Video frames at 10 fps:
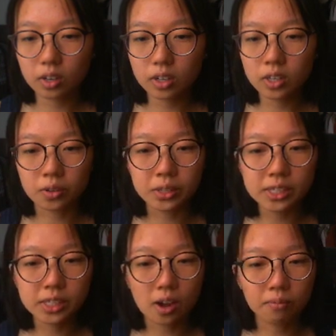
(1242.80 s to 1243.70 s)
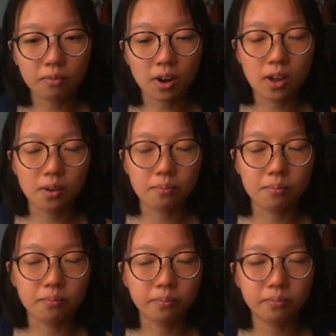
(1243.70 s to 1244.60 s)
these come
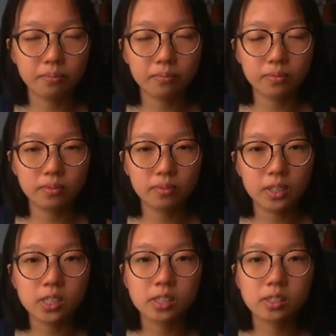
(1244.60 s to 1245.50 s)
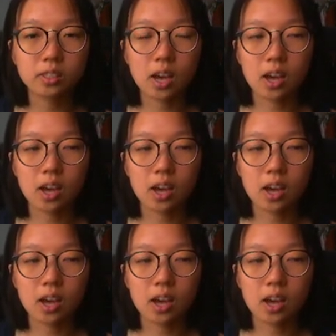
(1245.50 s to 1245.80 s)
from these